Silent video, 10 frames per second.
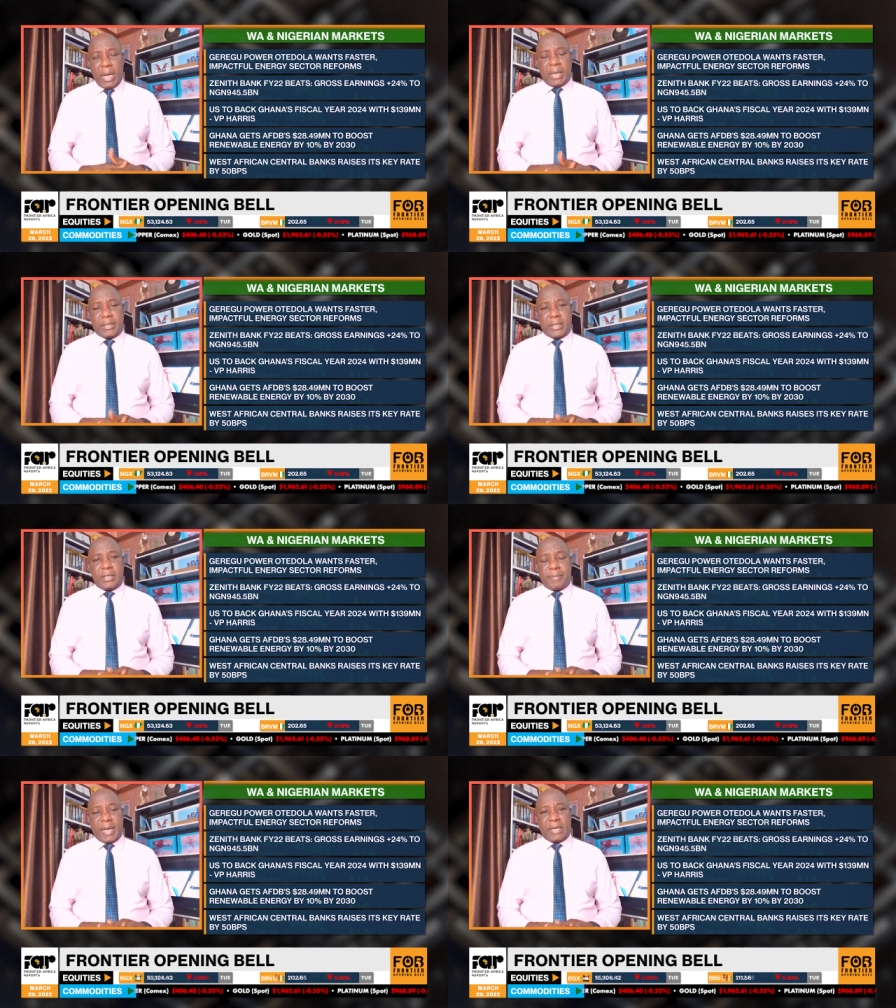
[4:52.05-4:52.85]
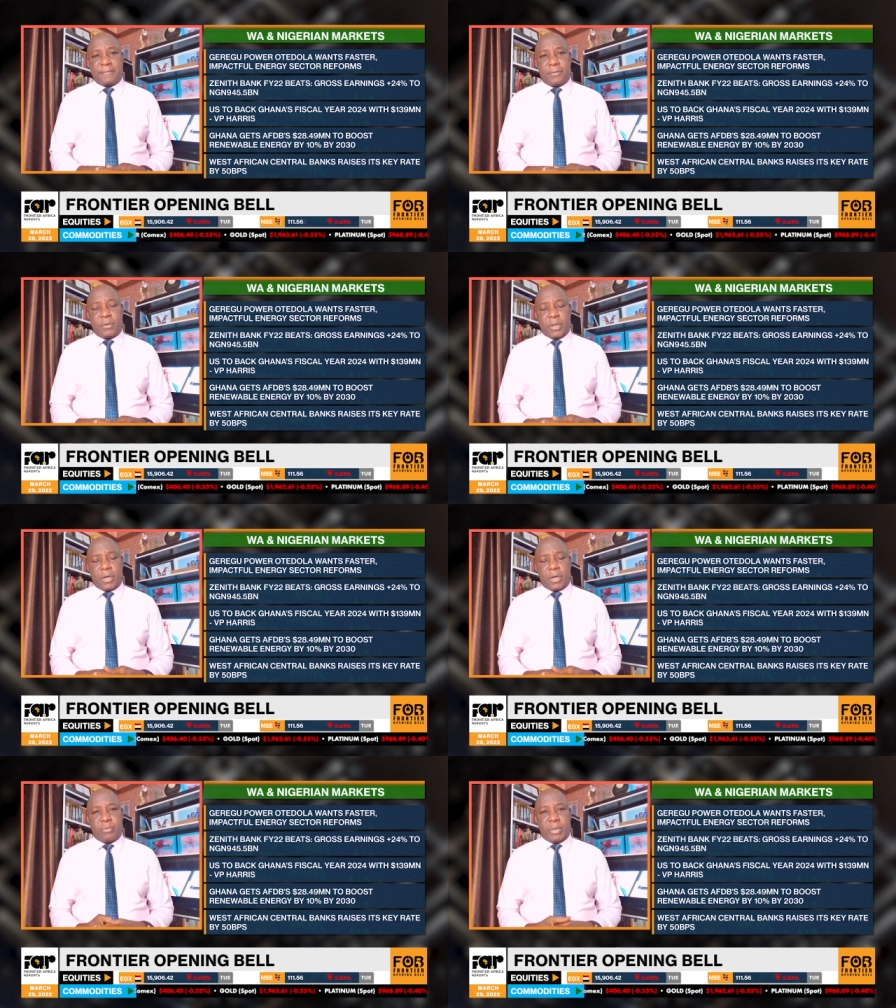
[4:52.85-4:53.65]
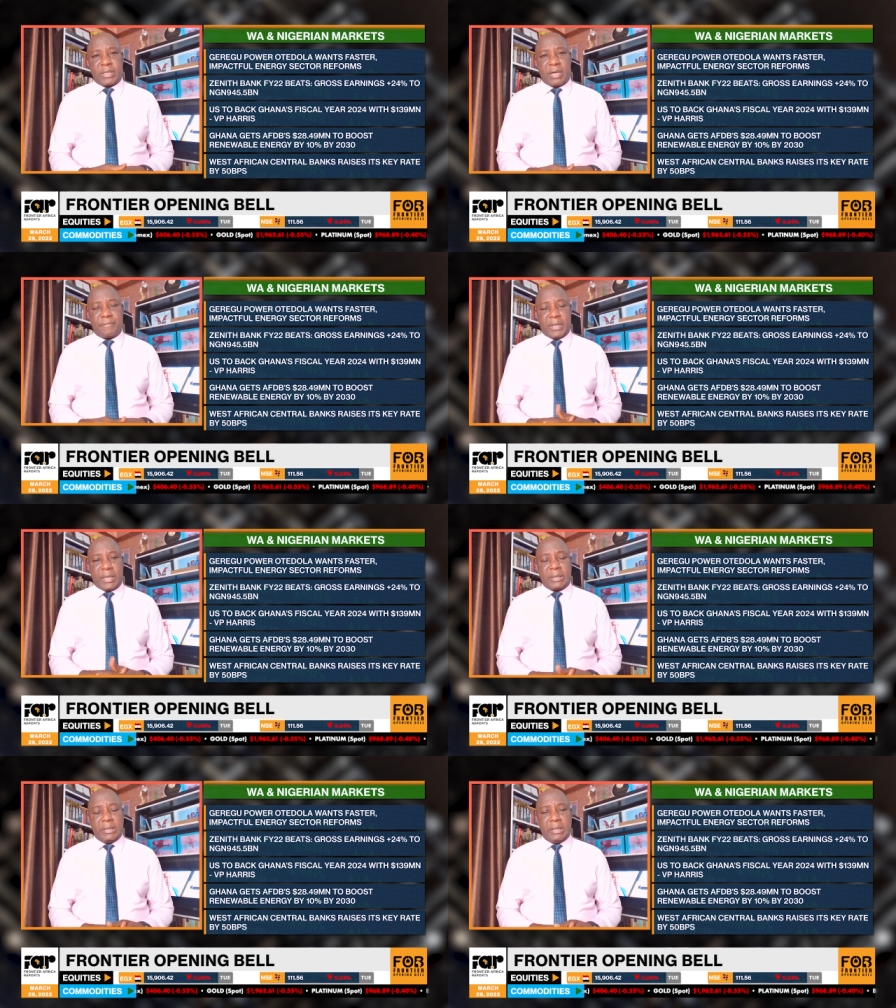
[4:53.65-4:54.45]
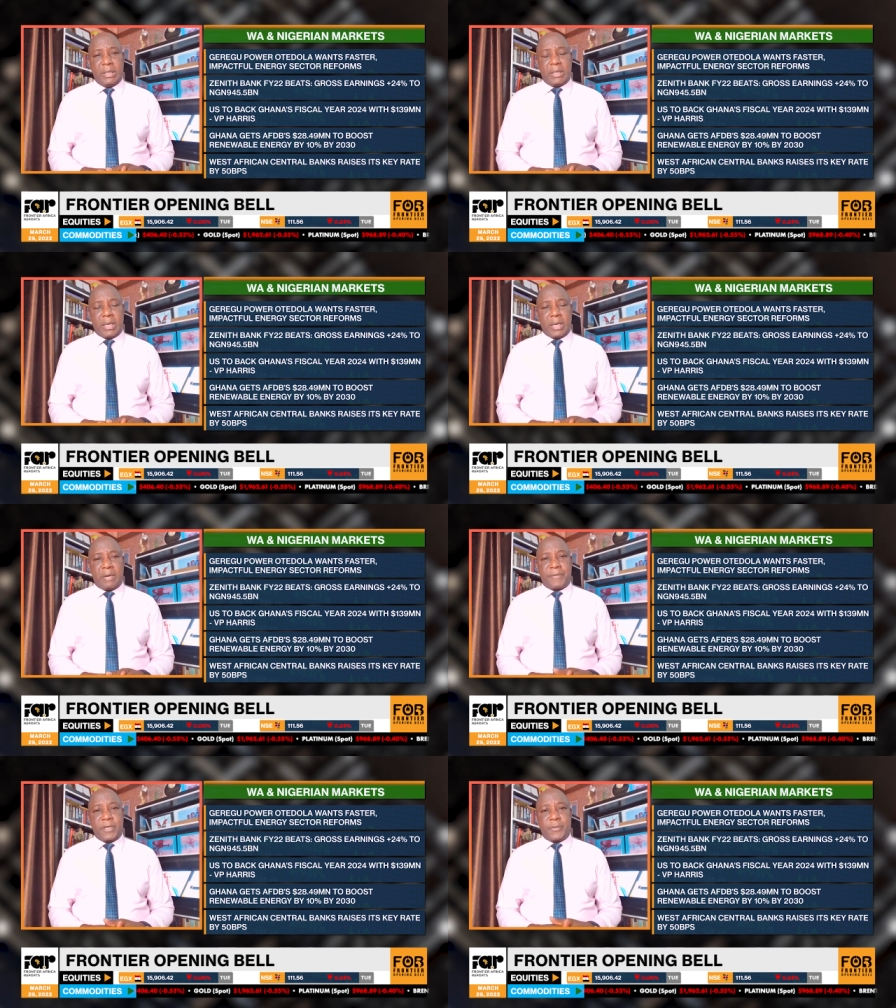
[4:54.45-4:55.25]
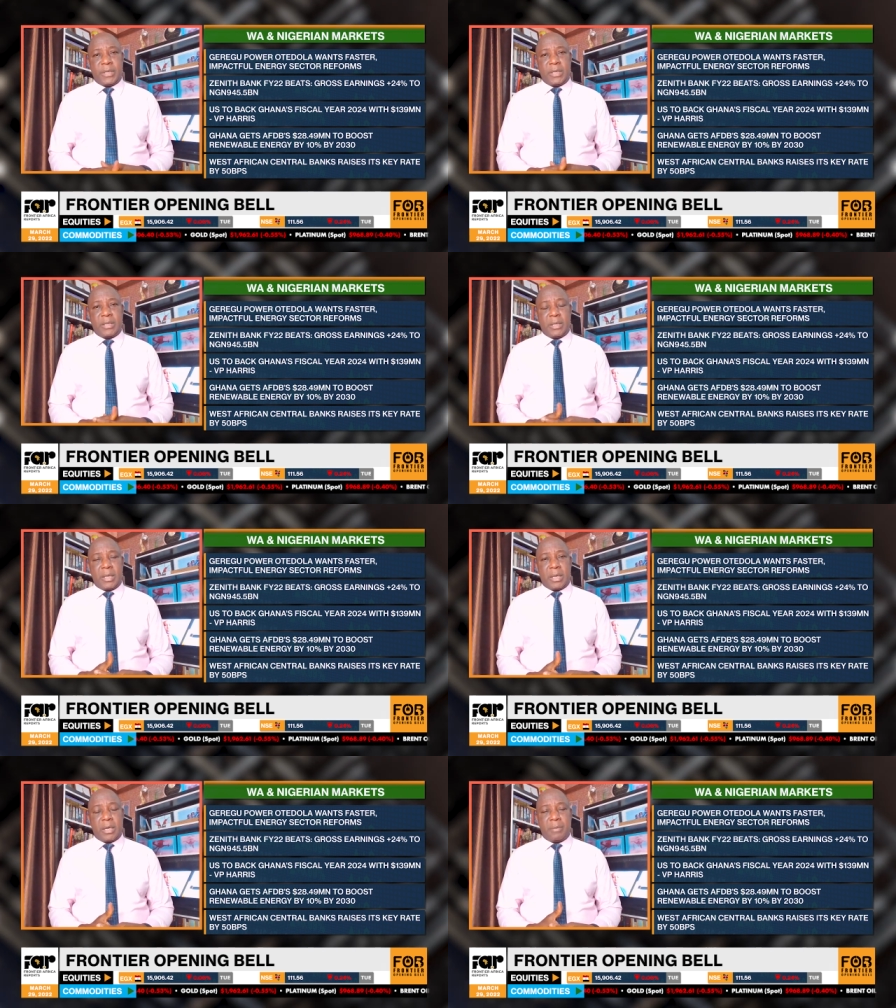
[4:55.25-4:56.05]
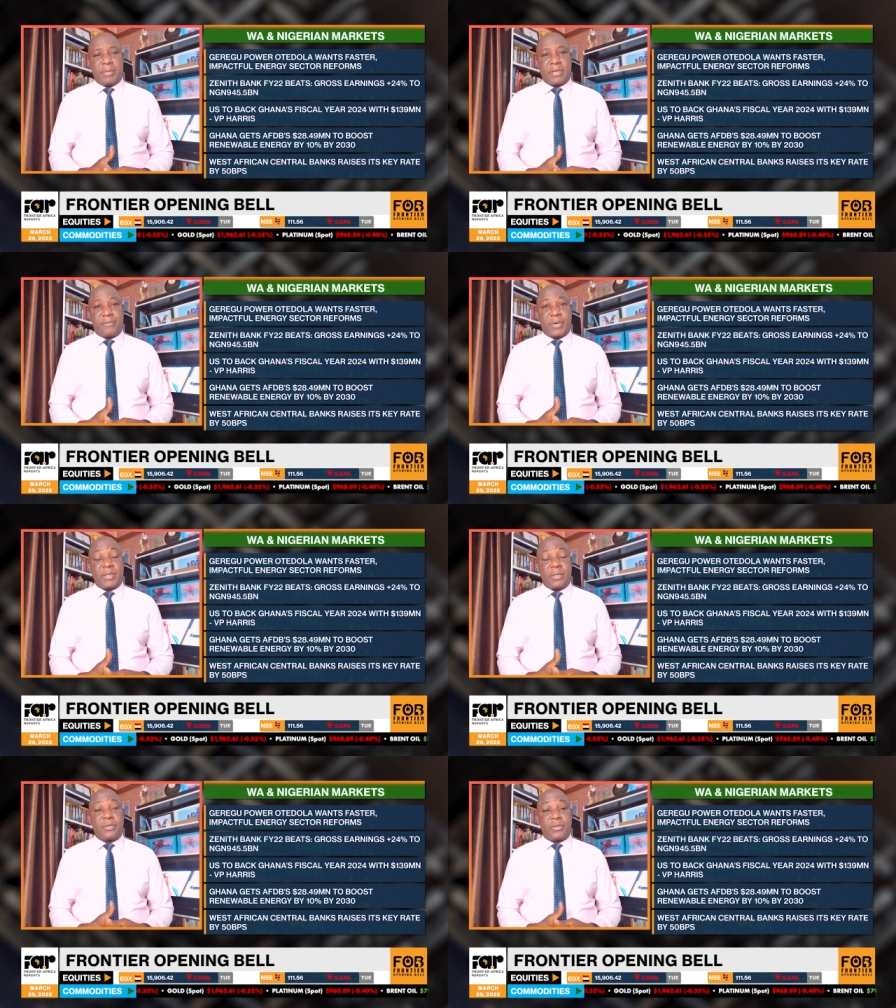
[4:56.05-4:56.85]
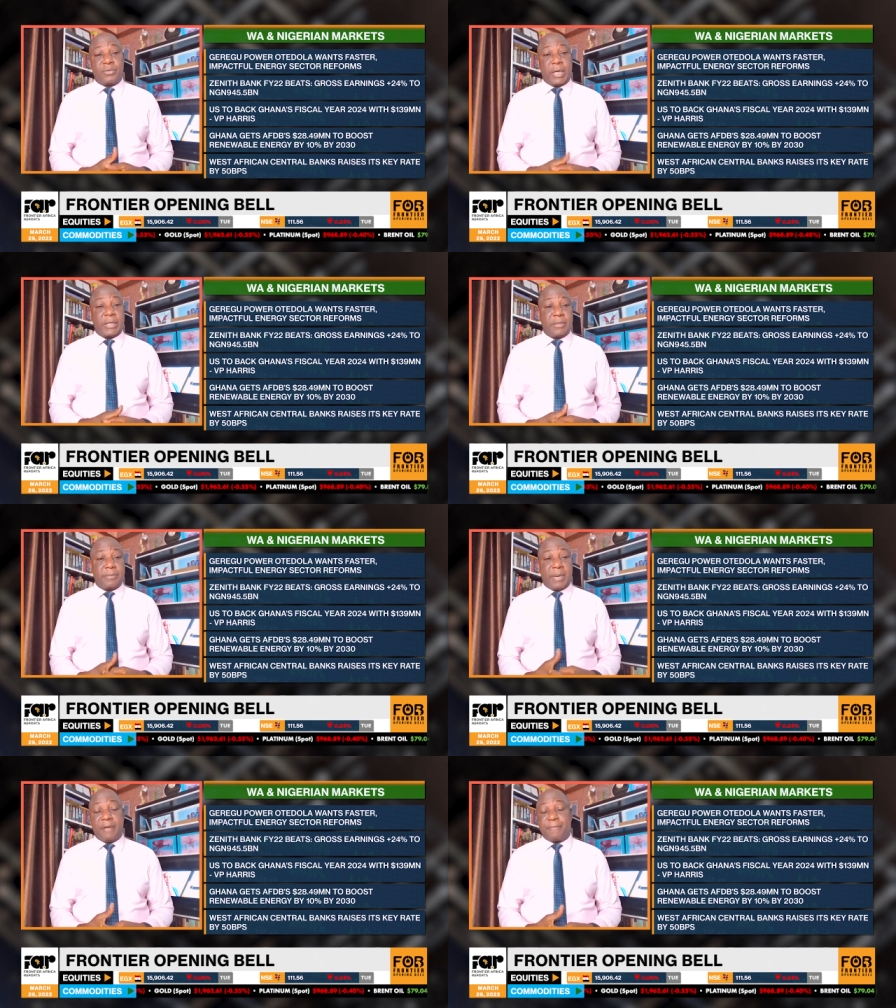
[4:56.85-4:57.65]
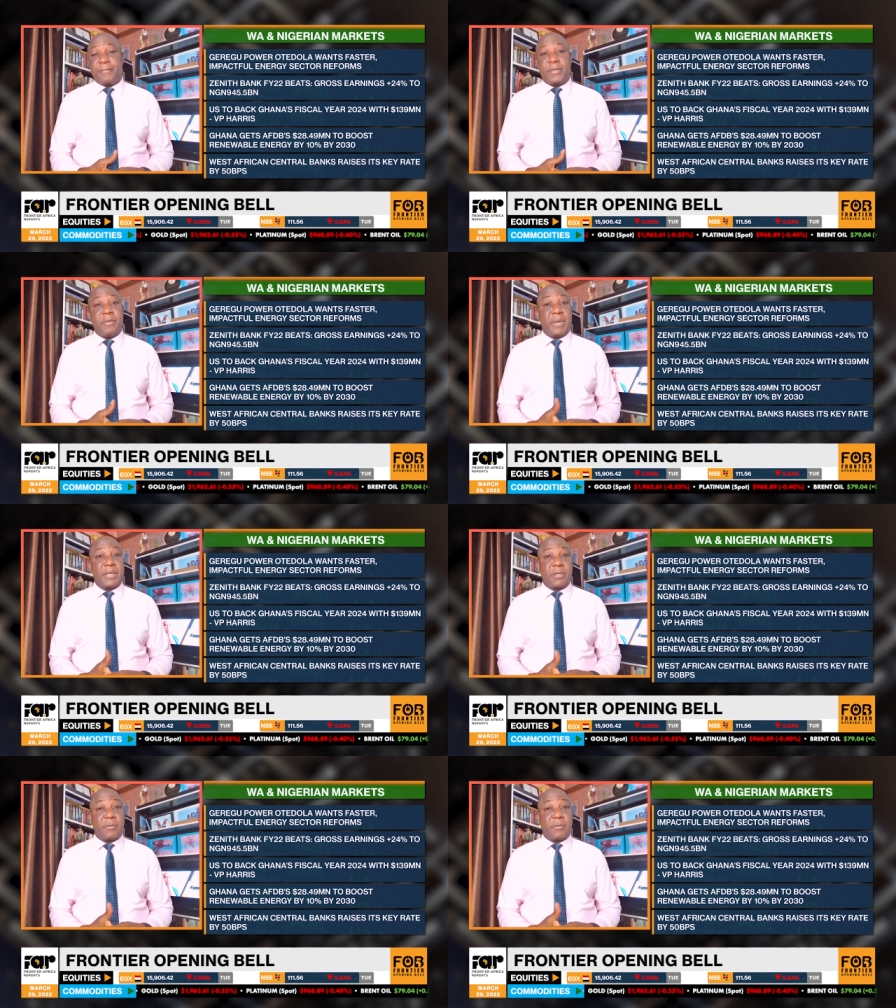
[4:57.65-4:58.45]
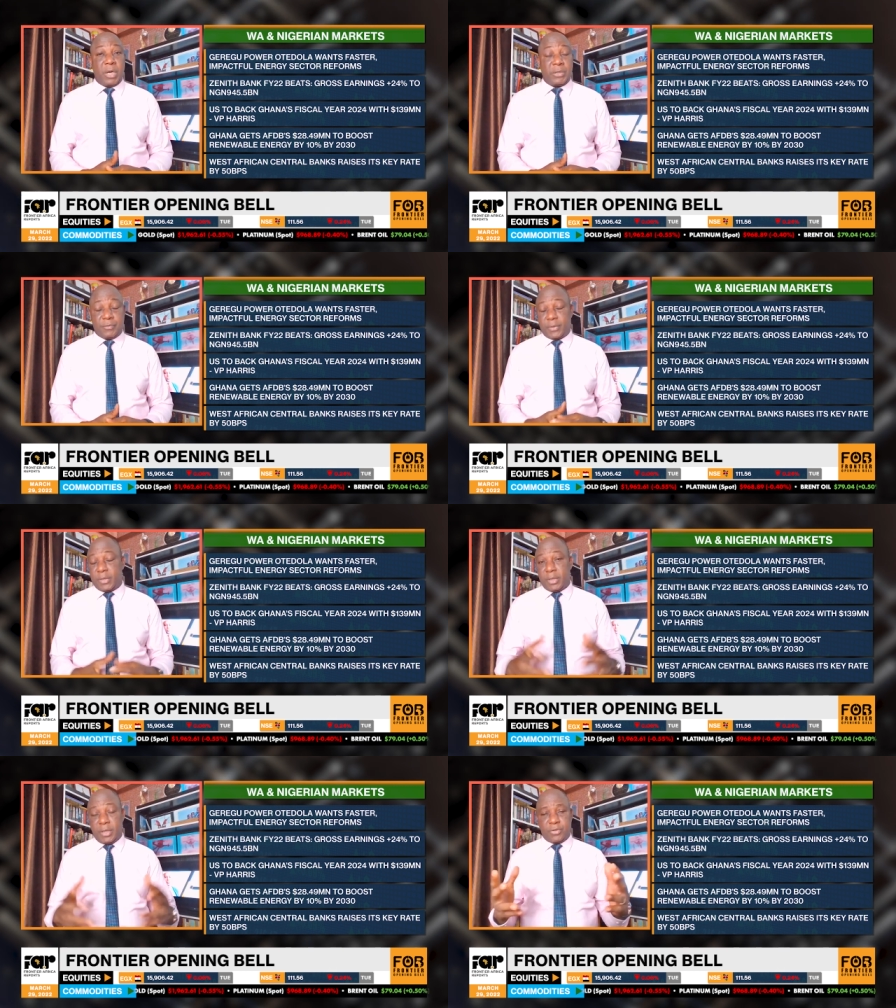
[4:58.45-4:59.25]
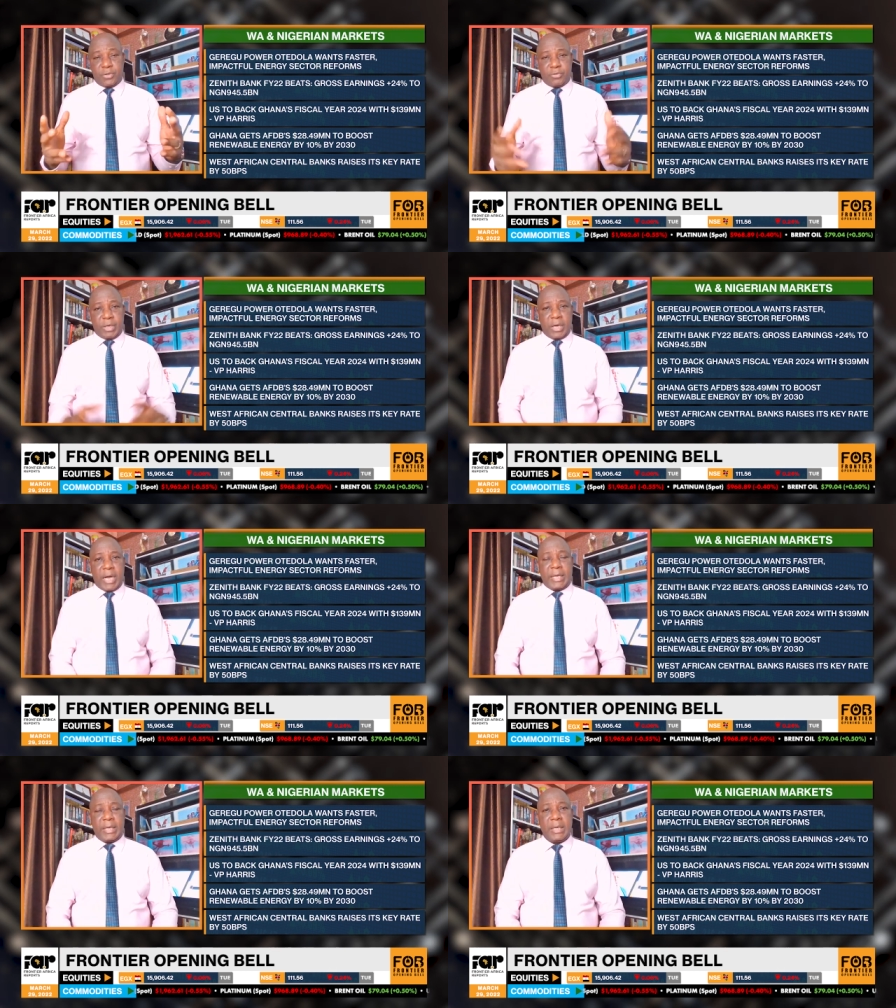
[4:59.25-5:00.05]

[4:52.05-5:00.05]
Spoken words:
And the central banks for the common West African, French-speaking economies have raised interest rates by 50 basis points. We've seen interest rate hike